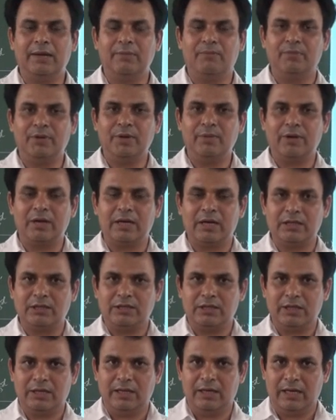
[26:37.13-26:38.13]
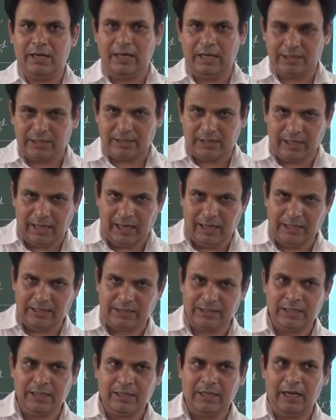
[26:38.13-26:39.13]
and if we will consider S
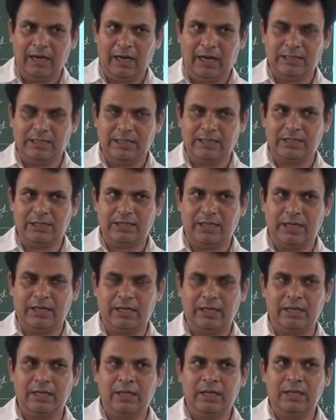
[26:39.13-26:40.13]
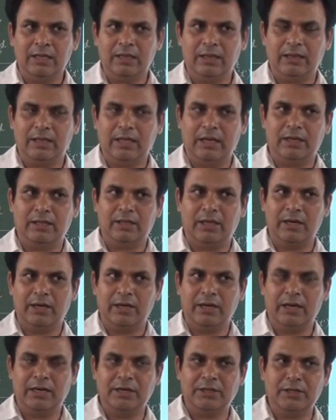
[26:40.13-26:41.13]
dash as a static,
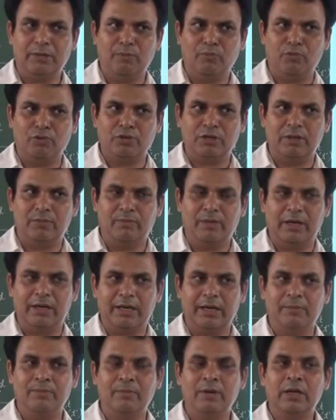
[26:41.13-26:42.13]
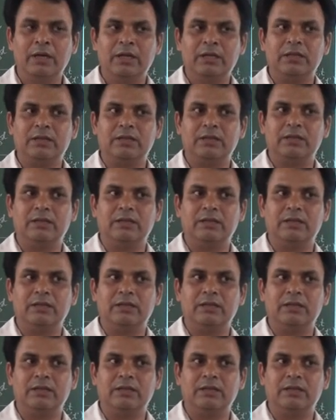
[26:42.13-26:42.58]
then the relative motion will give